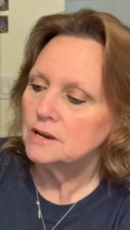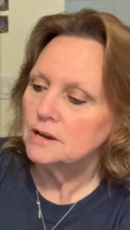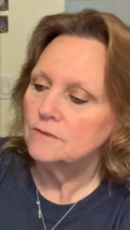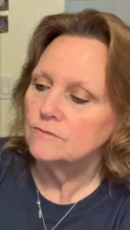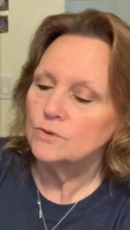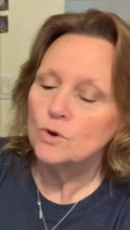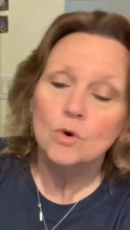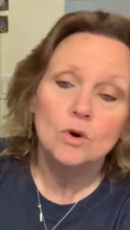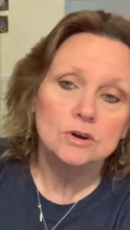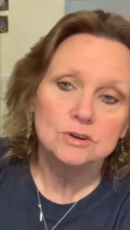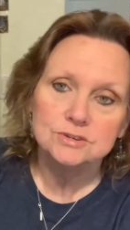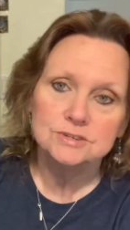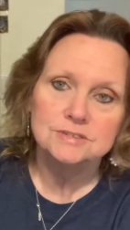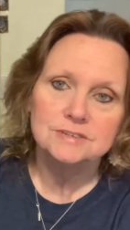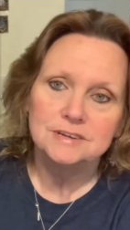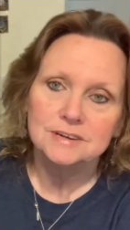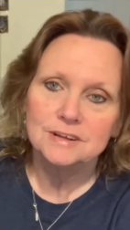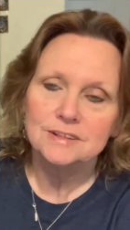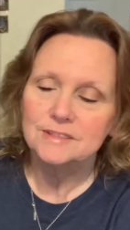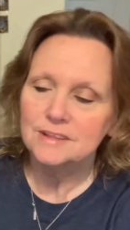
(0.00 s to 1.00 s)
Of course,
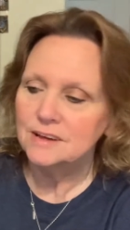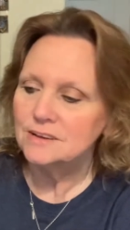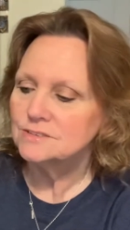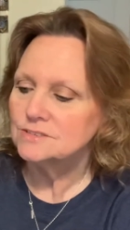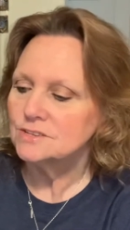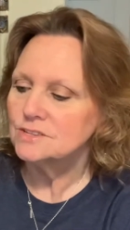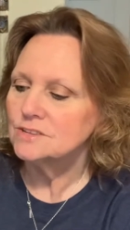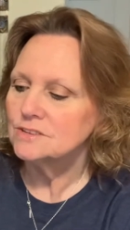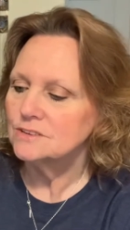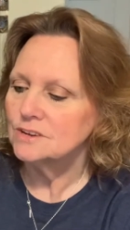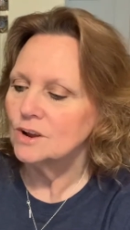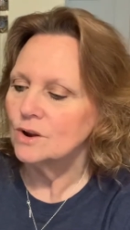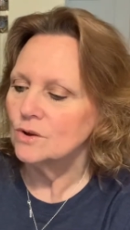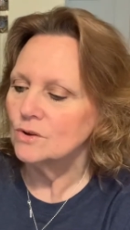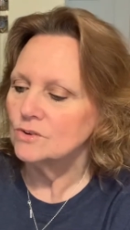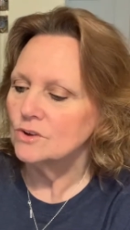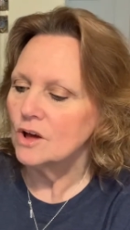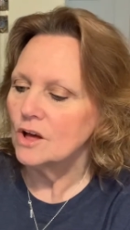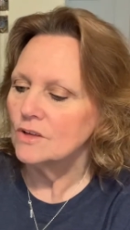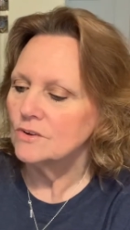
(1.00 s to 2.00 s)
anything's, you know,
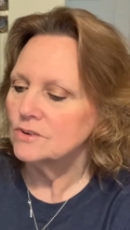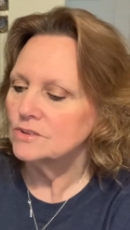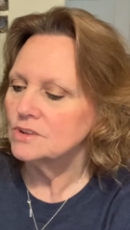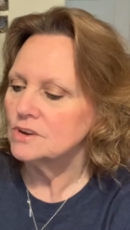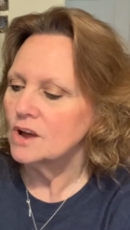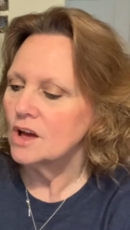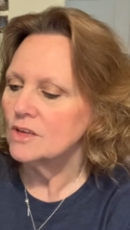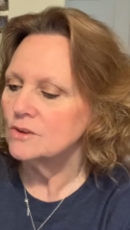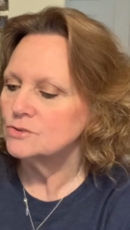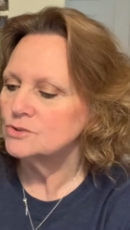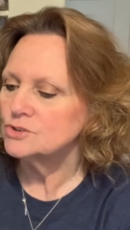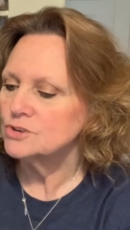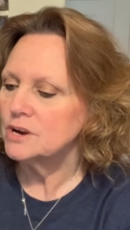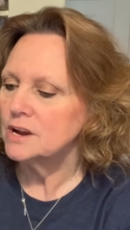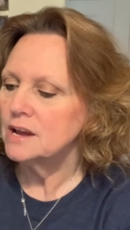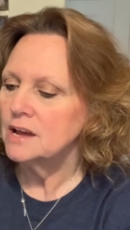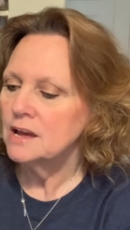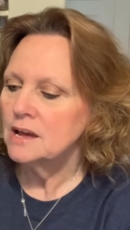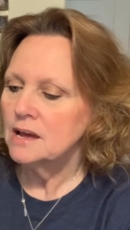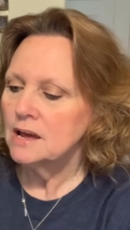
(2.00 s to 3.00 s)
$1 at the Dollar Tree.
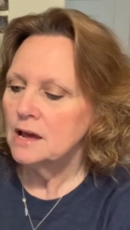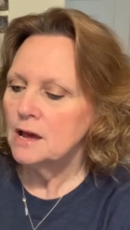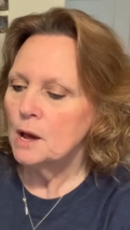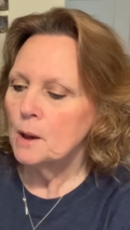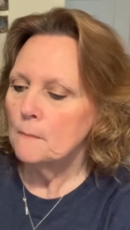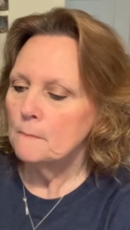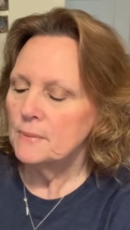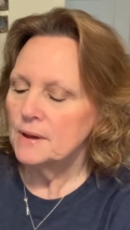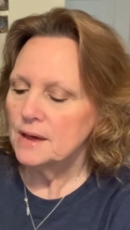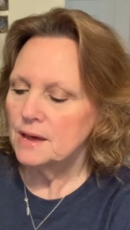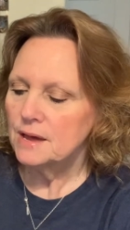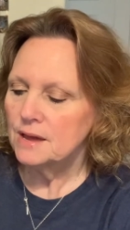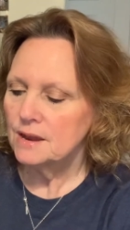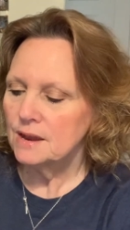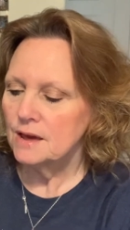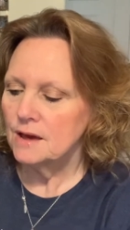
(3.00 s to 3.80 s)
But